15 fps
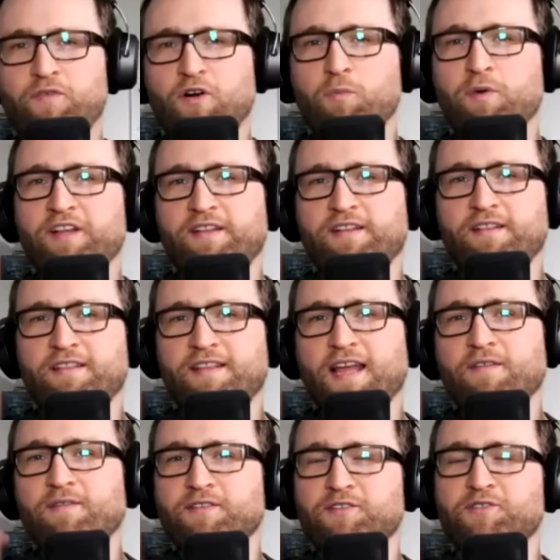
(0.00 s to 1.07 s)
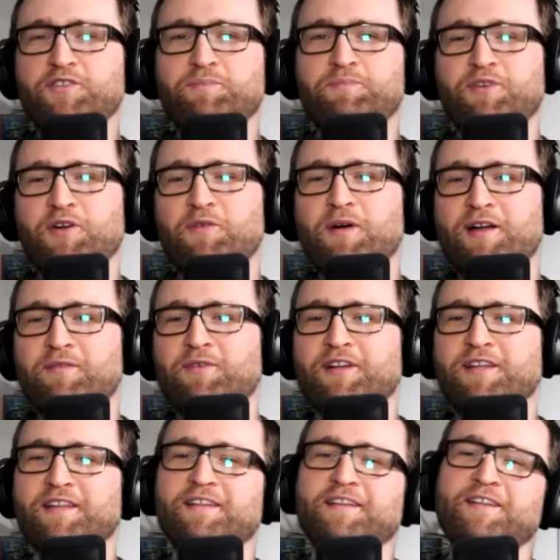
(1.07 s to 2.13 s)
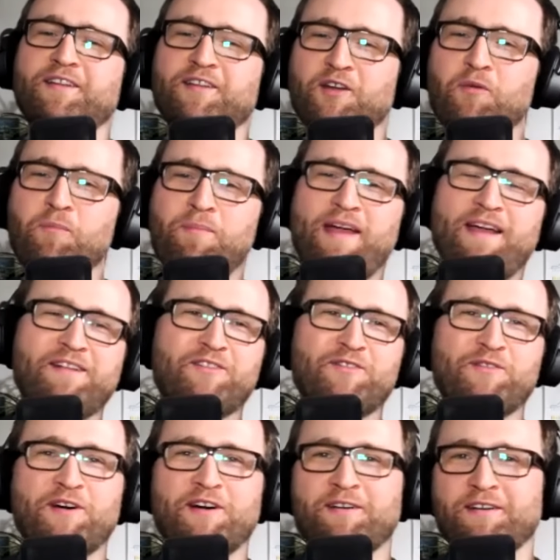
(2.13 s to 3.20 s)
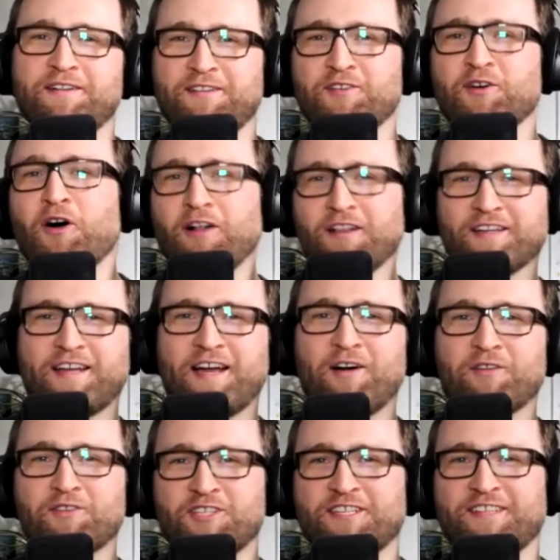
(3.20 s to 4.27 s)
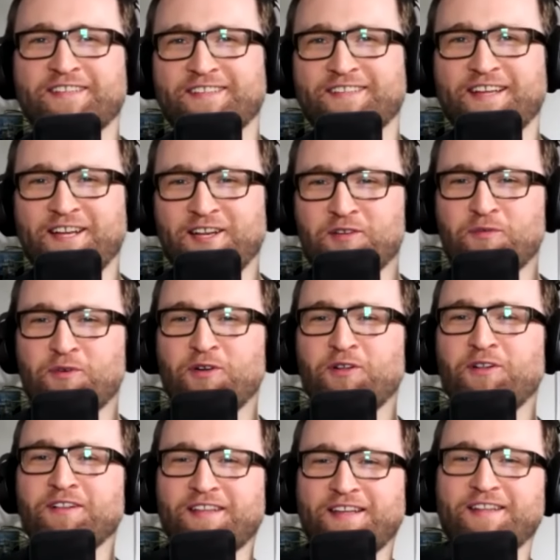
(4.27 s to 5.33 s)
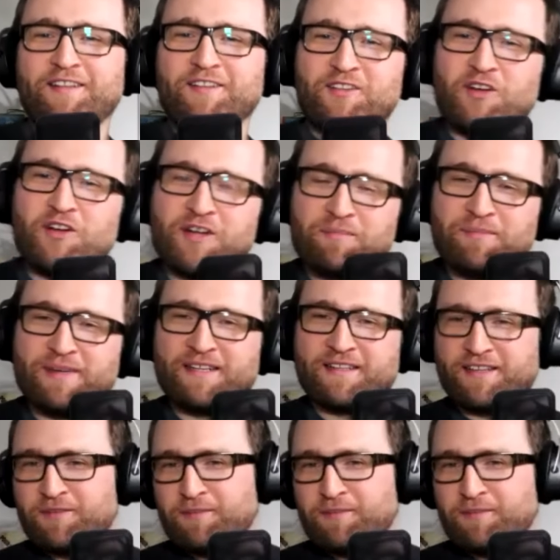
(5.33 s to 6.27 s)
we dive into the Pro, I want to go back to, to all the cultures in the world and talk a bit.